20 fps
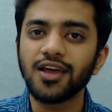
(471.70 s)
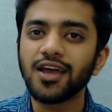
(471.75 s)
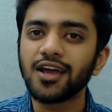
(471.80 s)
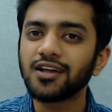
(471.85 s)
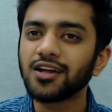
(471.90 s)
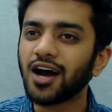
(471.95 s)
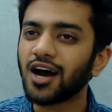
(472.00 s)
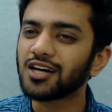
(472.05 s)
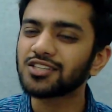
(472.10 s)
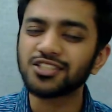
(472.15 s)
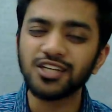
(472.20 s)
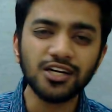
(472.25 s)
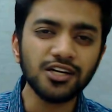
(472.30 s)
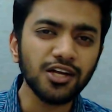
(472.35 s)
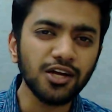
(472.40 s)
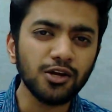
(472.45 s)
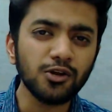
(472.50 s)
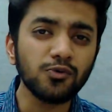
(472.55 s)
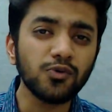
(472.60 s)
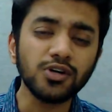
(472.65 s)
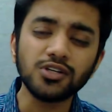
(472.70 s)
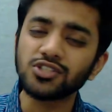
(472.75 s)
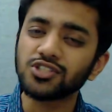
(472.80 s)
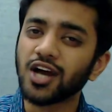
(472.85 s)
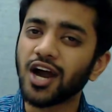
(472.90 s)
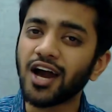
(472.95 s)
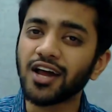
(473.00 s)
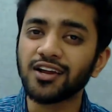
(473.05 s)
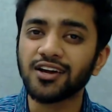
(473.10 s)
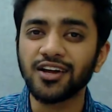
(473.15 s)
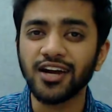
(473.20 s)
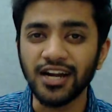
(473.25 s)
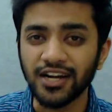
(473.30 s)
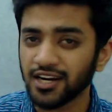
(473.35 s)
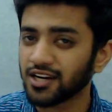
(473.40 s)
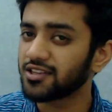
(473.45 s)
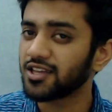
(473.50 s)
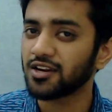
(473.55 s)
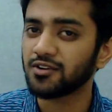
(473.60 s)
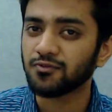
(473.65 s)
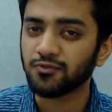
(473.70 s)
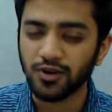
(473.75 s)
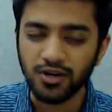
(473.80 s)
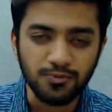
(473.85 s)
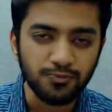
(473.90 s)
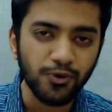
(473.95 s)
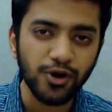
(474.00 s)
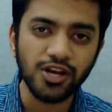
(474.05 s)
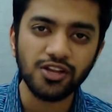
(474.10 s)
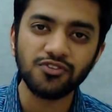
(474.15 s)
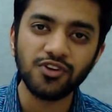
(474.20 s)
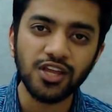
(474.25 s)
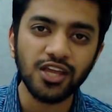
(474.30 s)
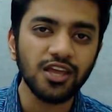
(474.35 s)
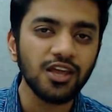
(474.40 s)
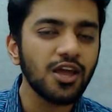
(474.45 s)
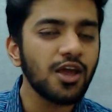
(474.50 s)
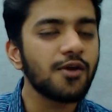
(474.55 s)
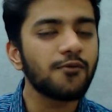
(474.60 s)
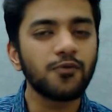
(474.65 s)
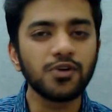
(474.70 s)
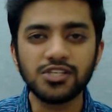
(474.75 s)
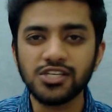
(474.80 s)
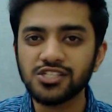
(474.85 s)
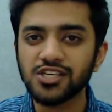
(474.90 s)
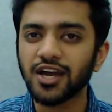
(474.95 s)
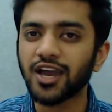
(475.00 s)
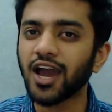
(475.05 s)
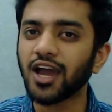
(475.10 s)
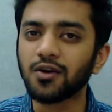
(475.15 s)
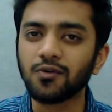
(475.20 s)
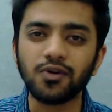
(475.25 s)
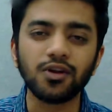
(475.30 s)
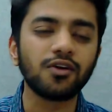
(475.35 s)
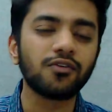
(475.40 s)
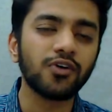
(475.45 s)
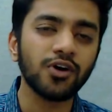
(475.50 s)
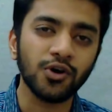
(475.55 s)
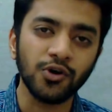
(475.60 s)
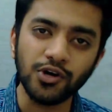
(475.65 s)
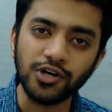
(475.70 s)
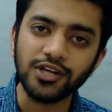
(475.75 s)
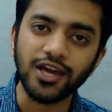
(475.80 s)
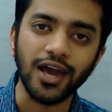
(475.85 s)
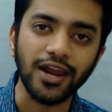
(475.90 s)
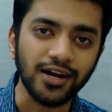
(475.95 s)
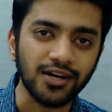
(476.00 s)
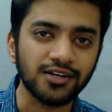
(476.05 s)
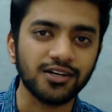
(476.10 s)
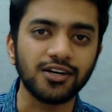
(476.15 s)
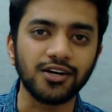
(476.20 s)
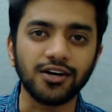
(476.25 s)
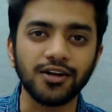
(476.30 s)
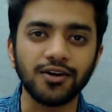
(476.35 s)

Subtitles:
Asset turnovers are greater than 1.3, which is again one of a good character.